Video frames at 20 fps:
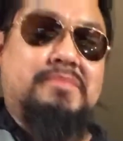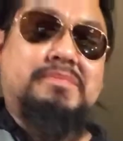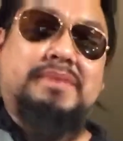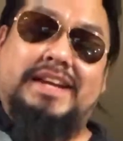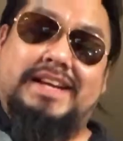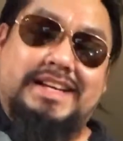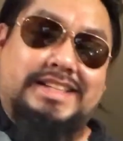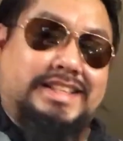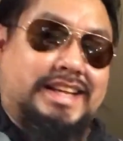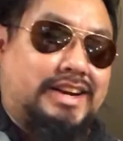
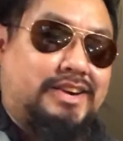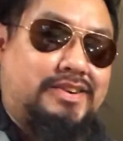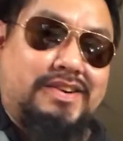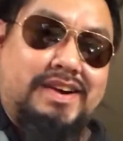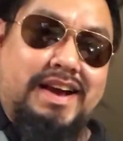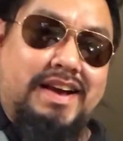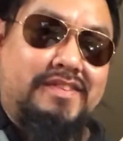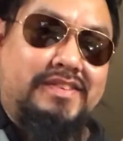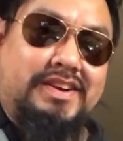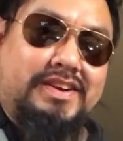Because I don't
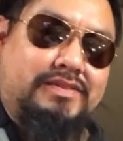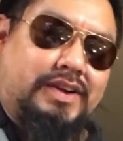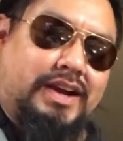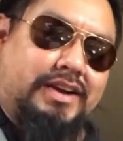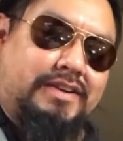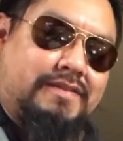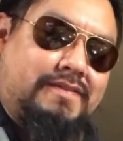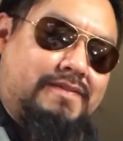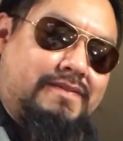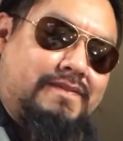have it,
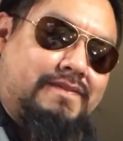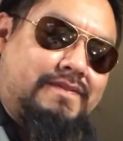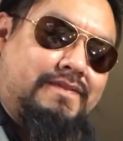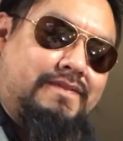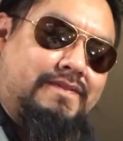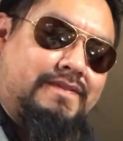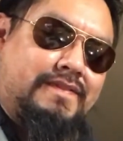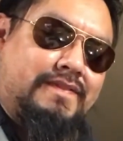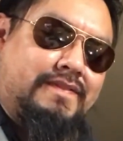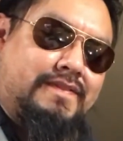but
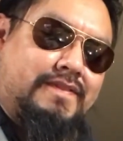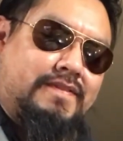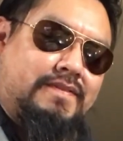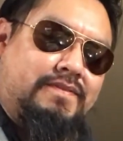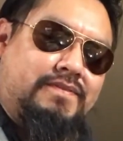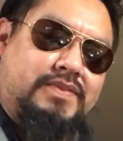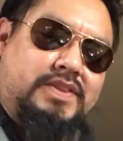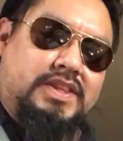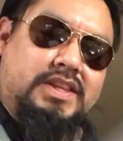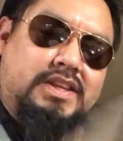
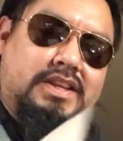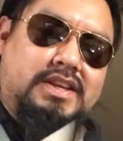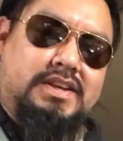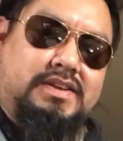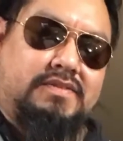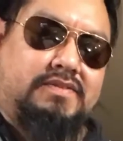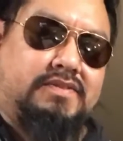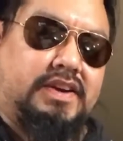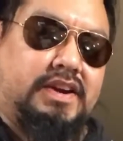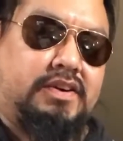
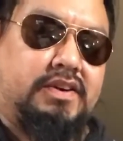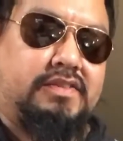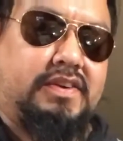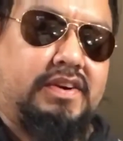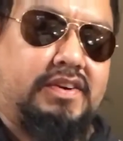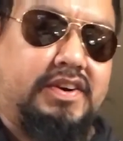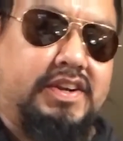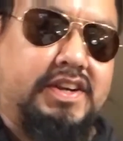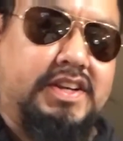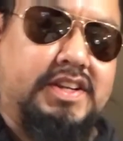very,
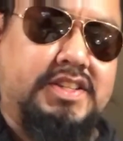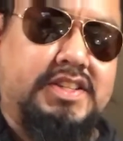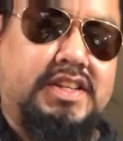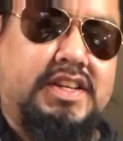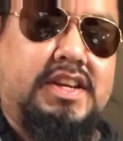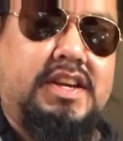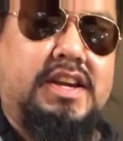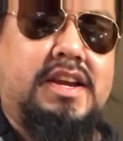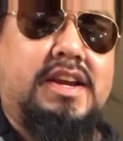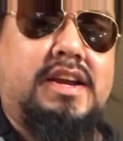very
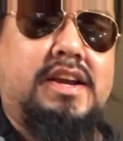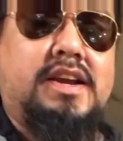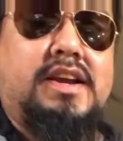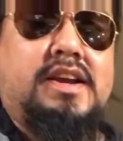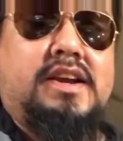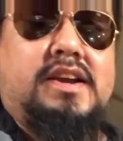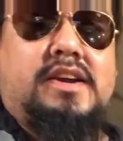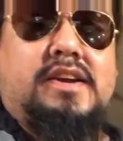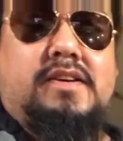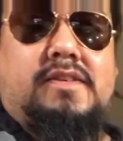easy.
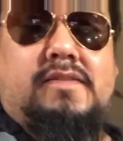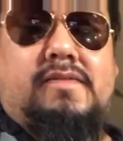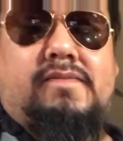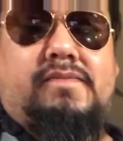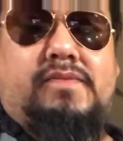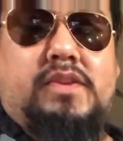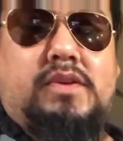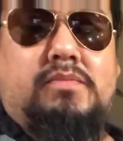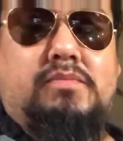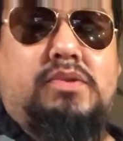
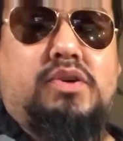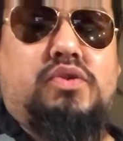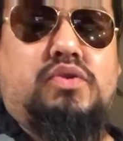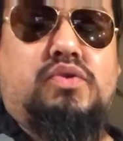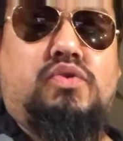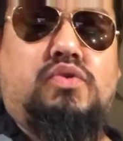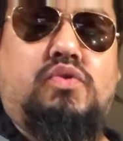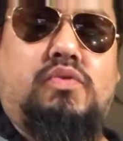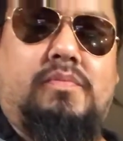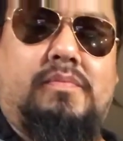
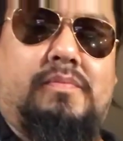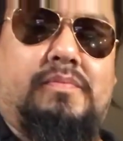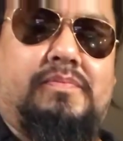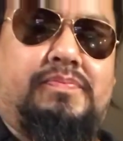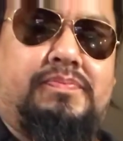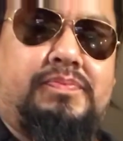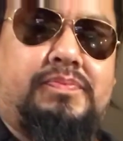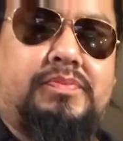Boom.